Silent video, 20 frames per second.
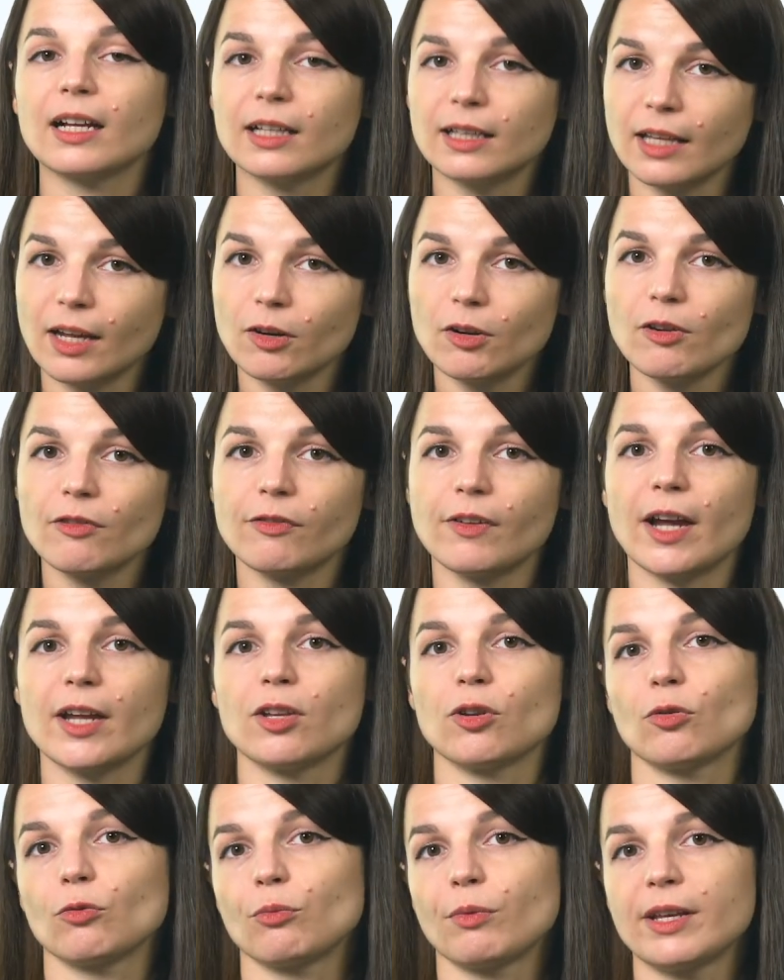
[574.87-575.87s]
Clarify
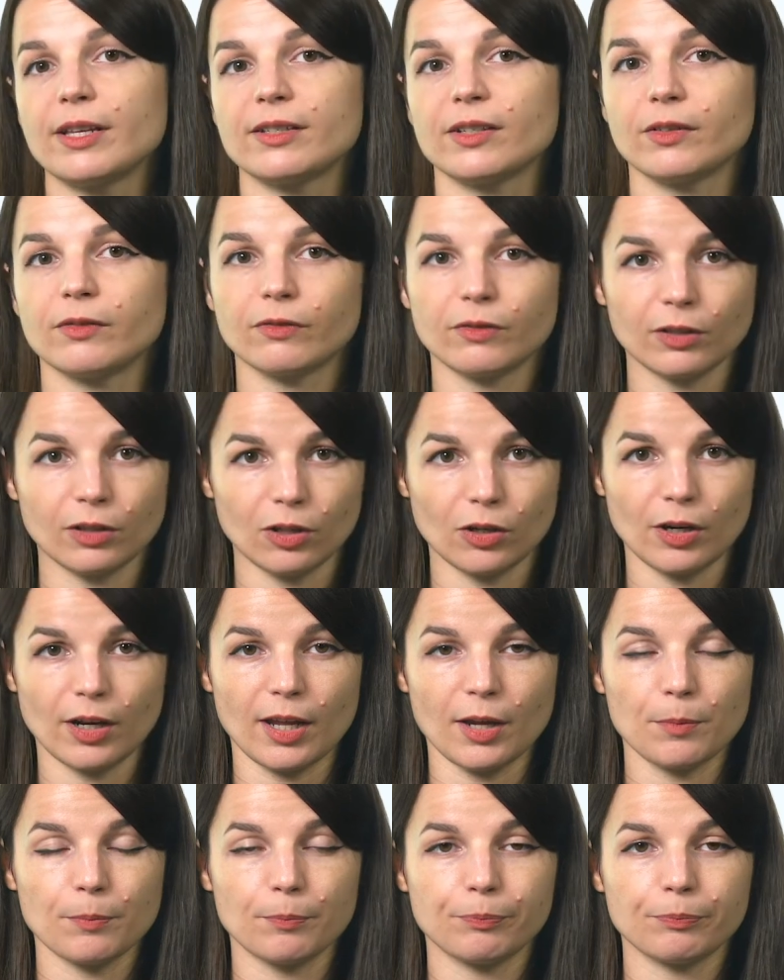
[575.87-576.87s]
your reason for learning.